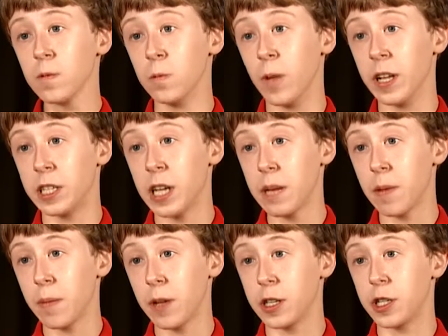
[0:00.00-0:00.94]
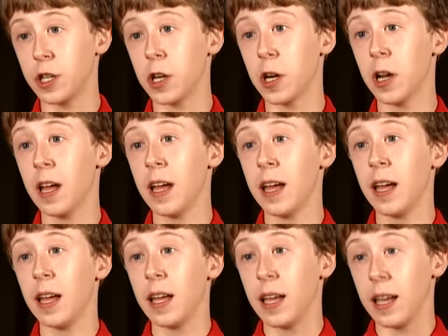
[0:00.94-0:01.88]
Well, he checked my blood sugar,
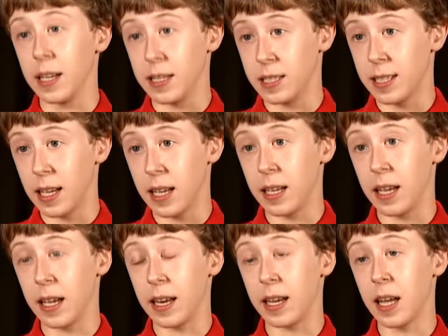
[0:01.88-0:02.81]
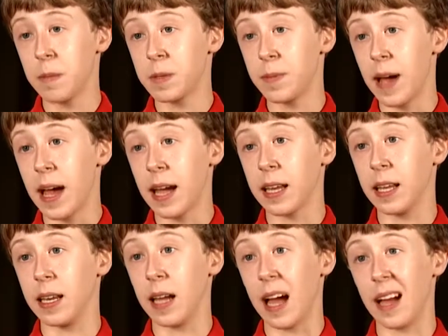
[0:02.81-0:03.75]
and he comes back,
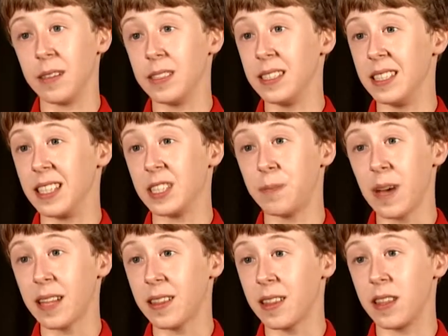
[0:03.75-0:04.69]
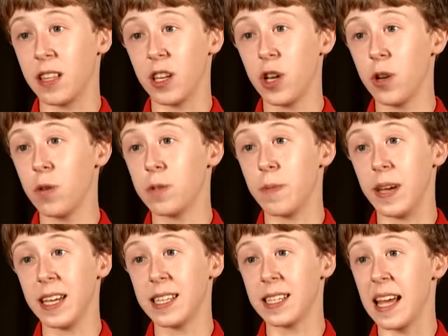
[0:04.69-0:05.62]
and I didn't expect the news, but
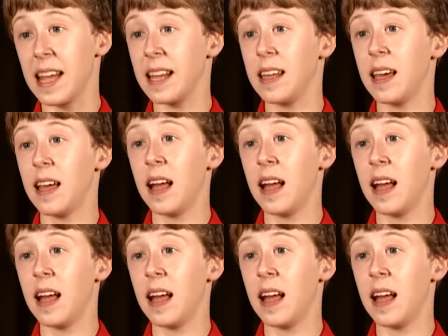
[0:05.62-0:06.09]
he said